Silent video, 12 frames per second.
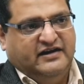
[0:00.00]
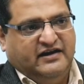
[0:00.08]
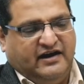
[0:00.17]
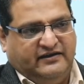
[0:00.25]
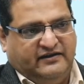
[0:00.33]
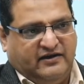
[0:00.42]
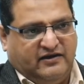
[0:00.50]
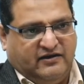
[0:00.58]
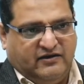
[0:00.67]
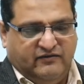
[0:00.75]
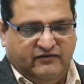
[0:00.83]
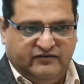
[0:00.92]
and
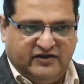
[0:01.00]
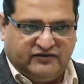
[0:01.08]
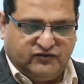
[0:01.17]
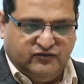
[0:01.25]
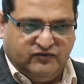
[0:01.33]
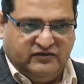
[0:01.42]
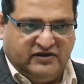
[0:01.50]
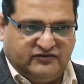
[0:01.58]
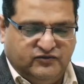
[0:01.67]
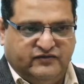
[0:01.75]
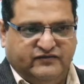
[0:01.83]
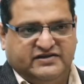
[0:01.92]
the
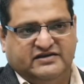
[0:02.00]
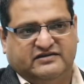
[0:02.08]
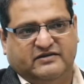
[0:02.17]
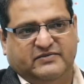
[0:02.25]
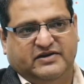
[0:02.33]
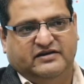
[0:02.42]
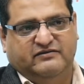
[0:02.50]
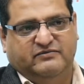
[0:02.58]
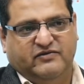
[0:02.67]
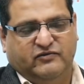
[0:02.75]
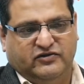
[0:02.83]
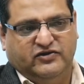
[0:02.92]
suit which is submitted
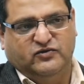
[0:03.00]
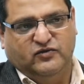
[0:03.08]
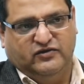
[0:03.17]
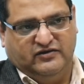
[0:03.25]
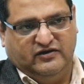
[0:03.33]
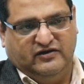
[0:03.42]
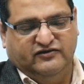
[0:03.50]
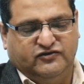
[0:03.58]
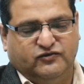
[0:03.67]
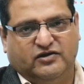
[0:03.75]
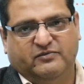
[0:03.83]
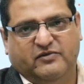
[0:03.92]
before the court, the
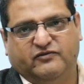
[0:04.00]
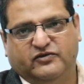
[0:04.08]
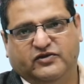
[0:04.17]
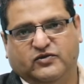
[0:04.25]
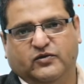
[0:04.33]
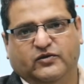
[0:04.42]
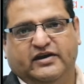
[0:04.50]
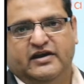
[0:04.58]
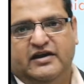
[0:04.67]
instituted before the court,